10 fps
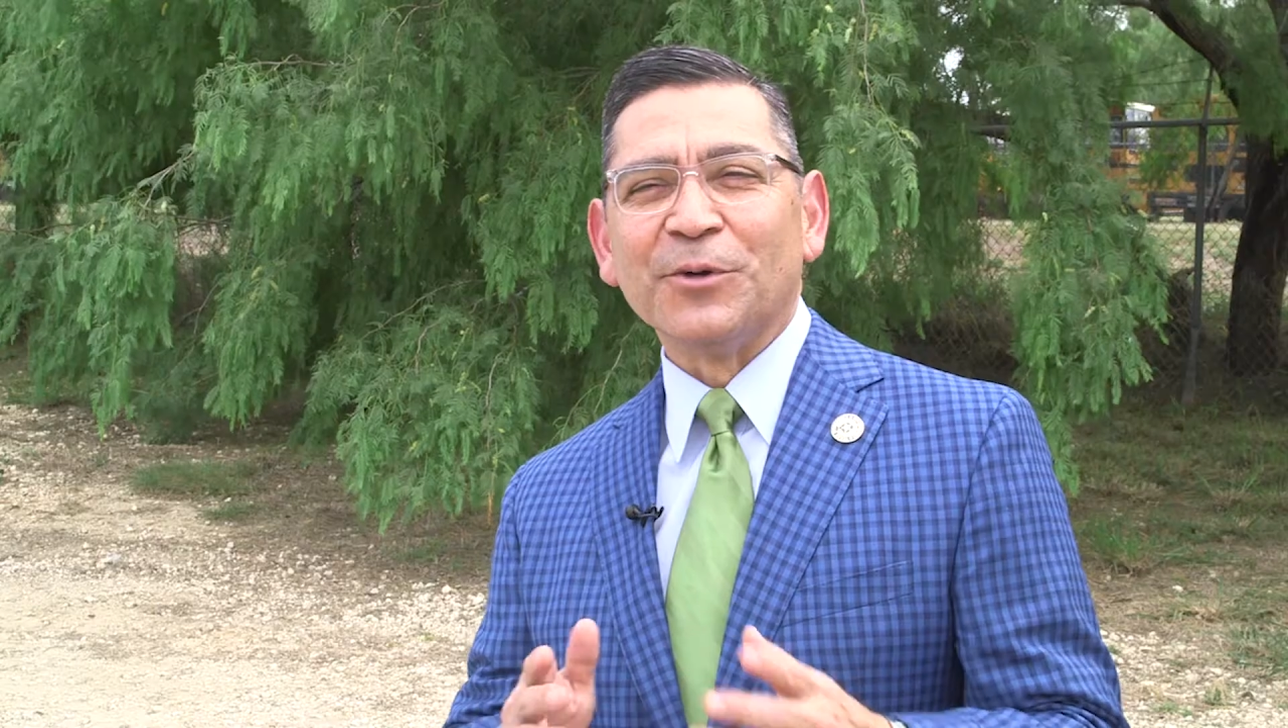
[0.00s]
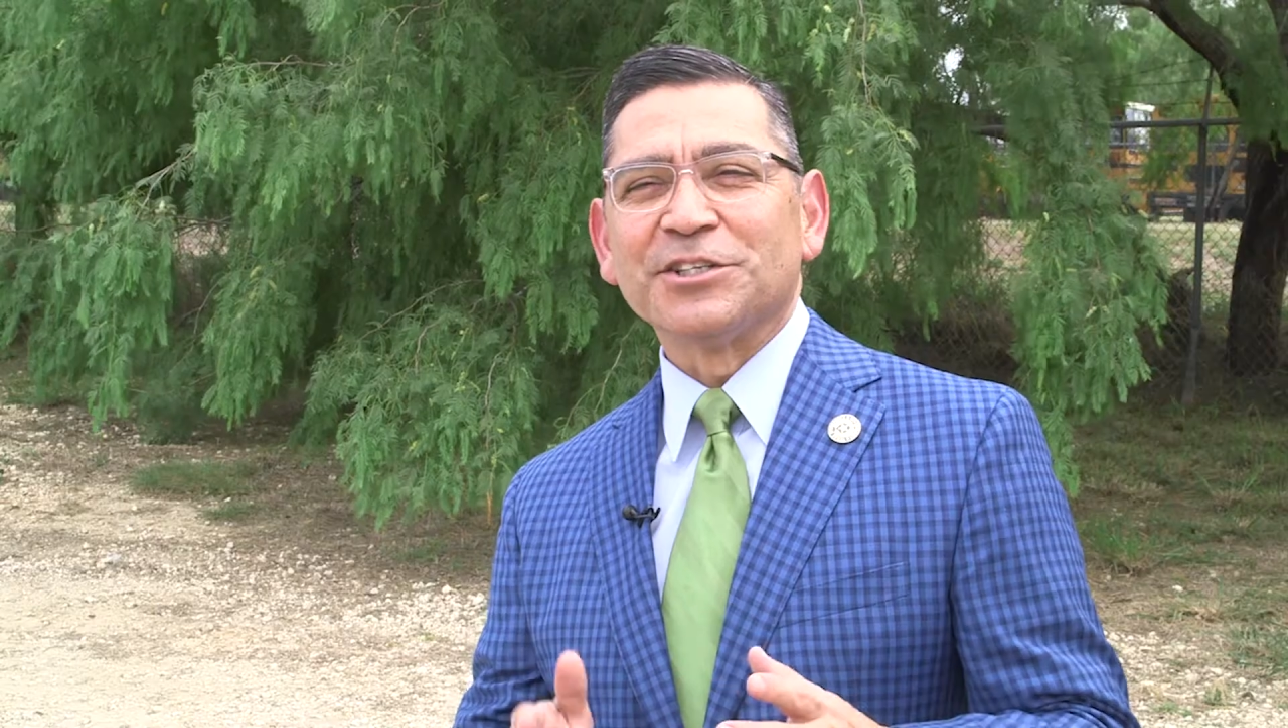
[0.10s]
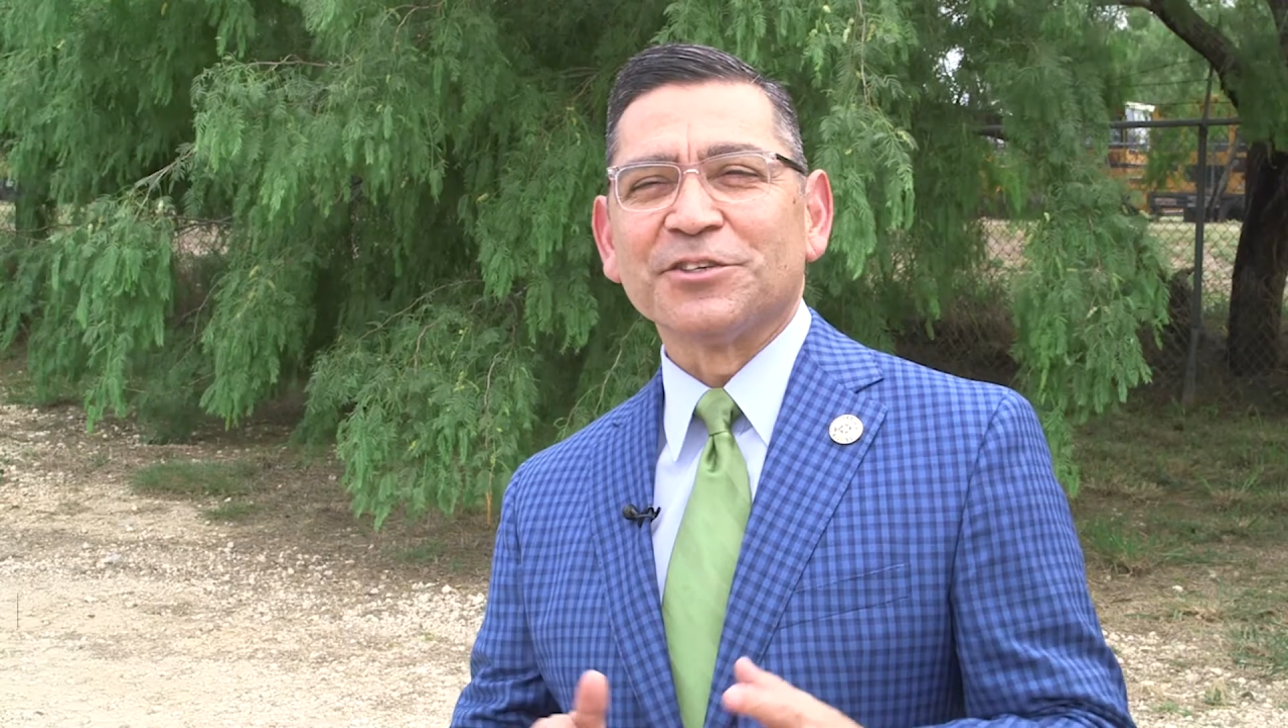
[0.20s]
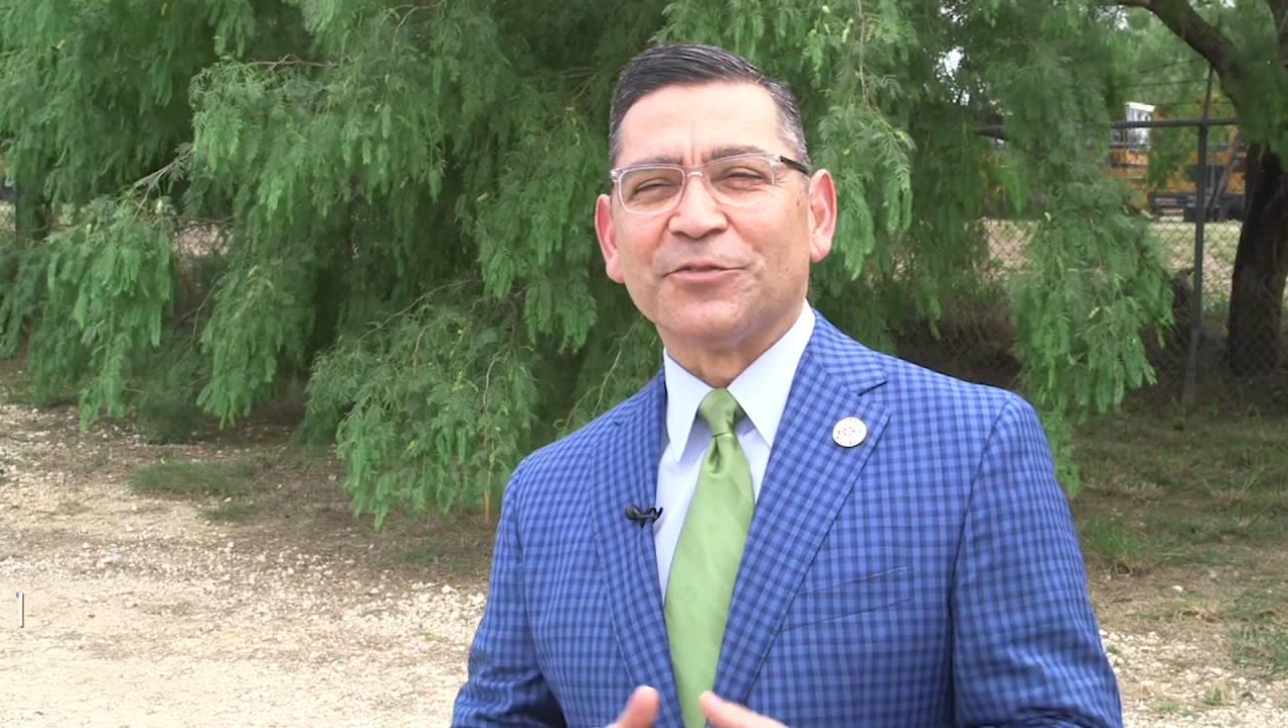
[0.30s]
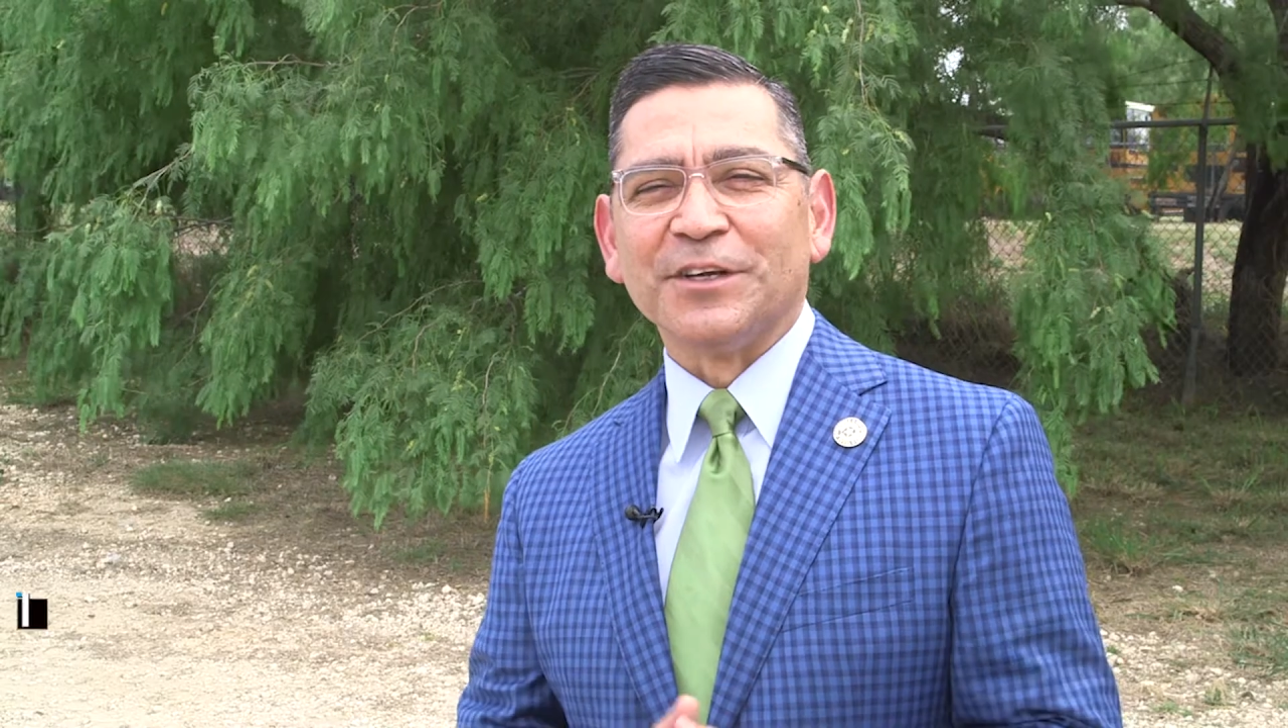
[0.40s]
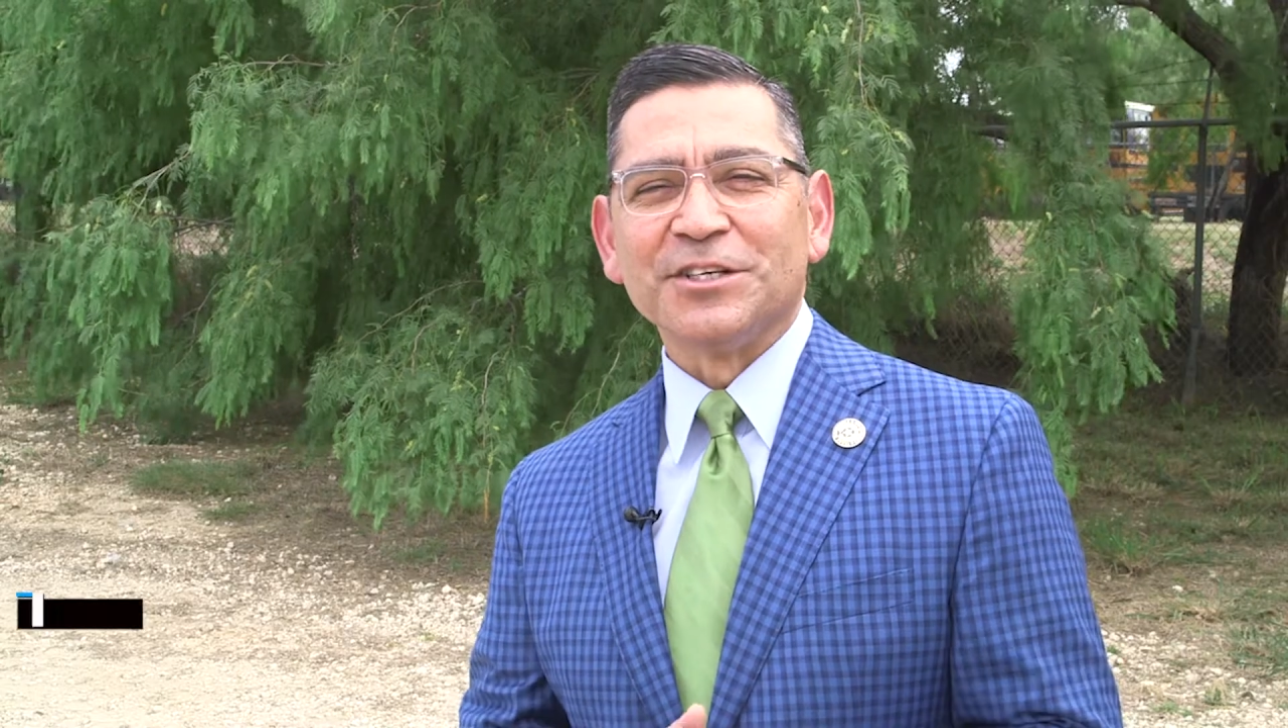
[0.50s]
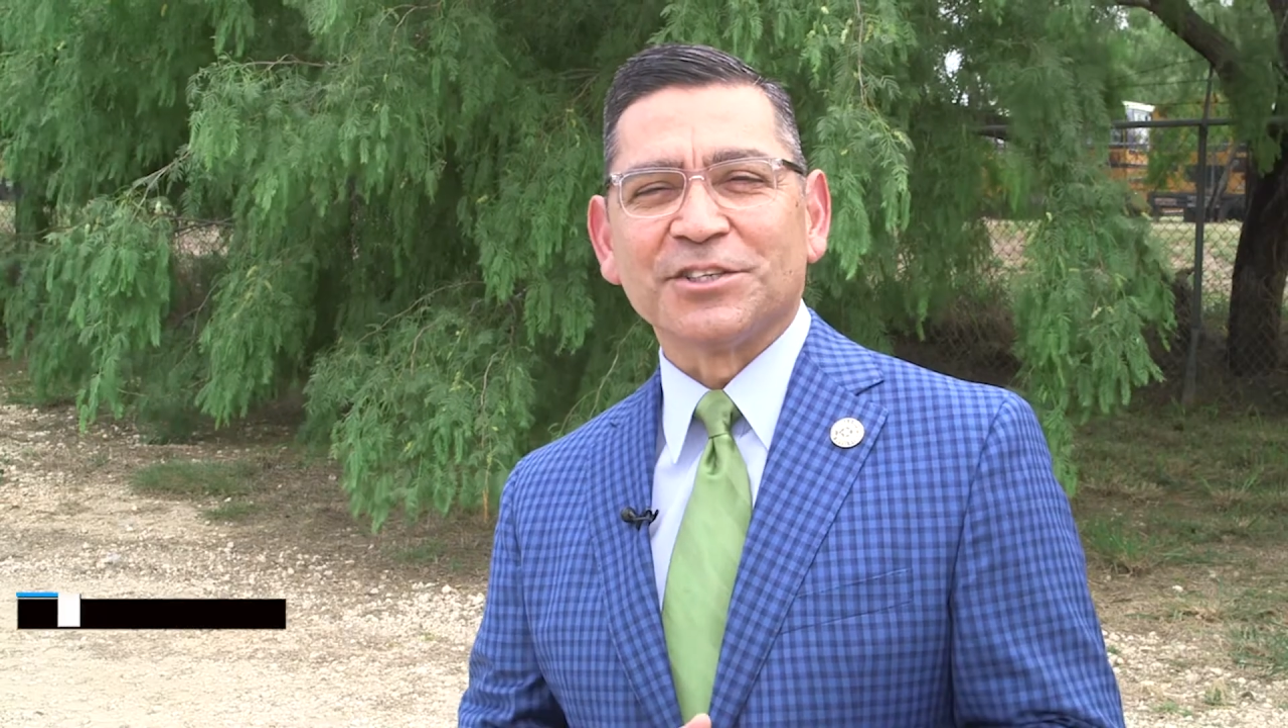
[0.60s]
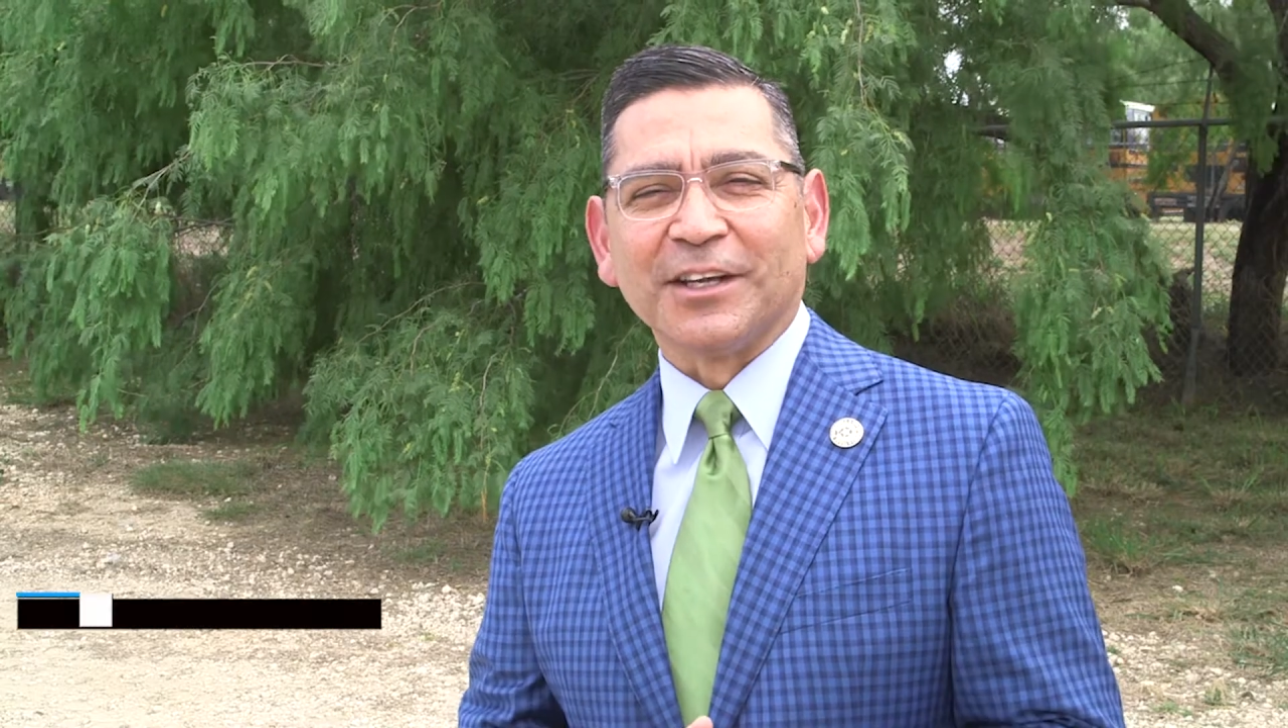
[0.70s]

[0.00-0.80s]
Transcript: we just finished